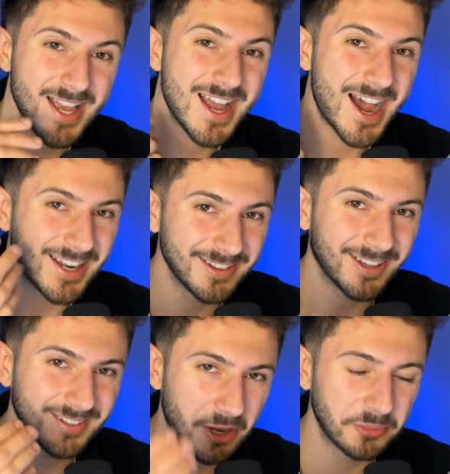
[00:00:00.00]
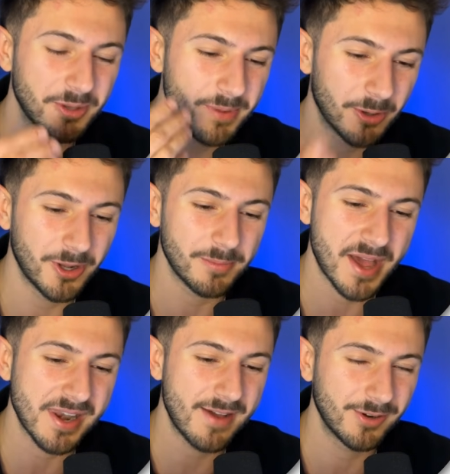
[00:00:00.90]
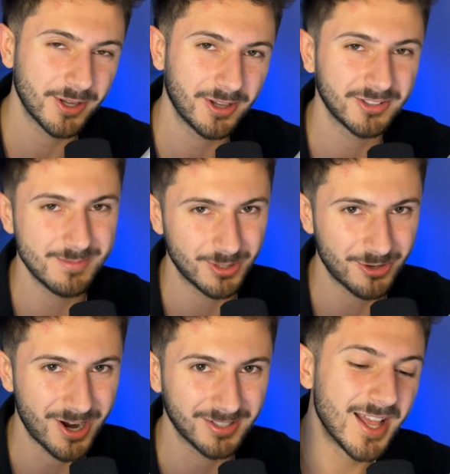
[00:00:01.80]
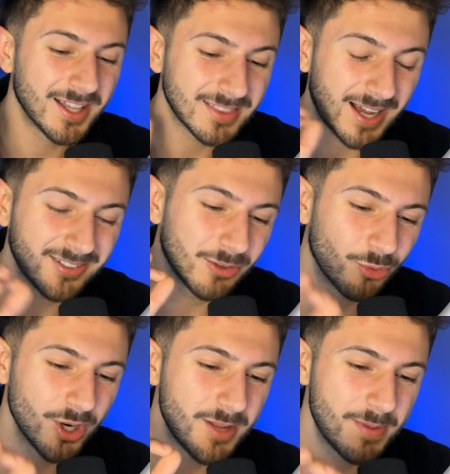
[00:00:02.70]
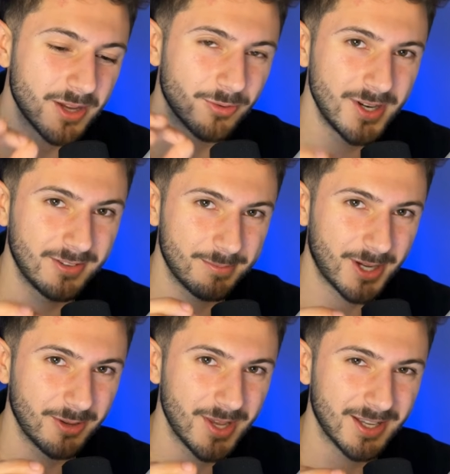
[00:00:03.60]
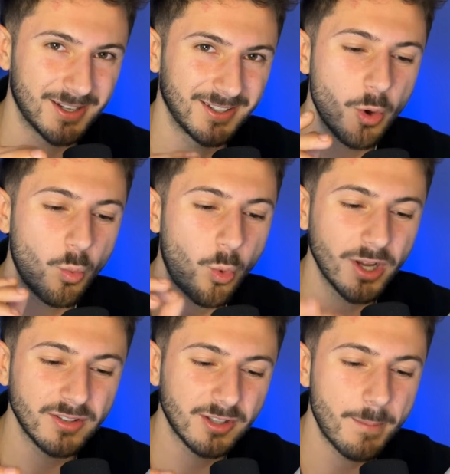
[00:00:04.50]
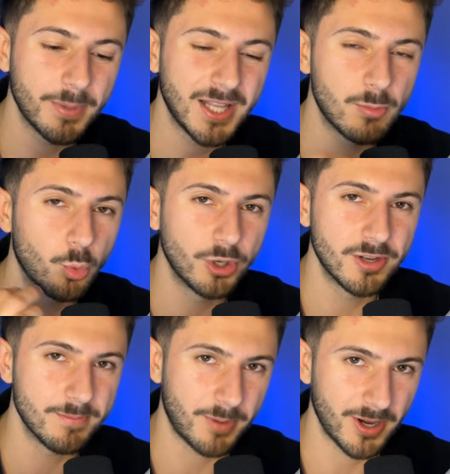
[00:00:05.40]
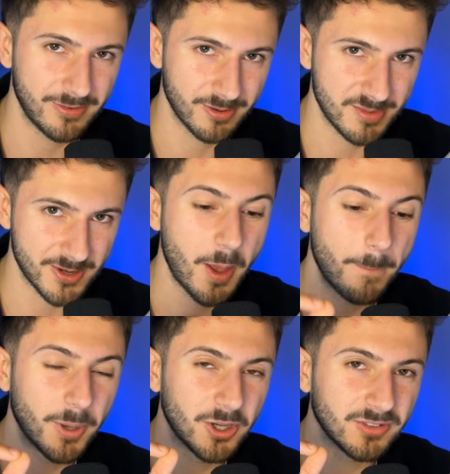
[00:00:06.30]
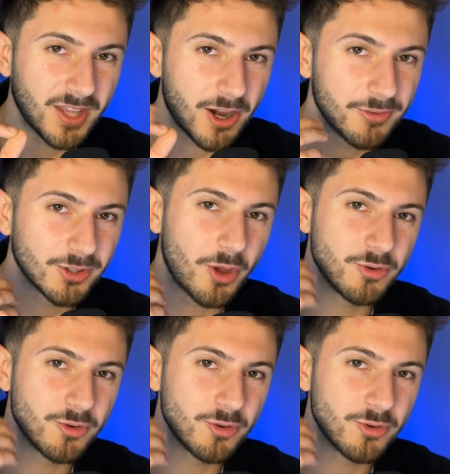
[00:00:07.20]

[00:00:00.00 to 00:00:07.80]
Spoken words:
And it does help to build up that level of customer trust. That's a really big reason, by the way, guys, why somebody wouldn't buy from you, because they either don't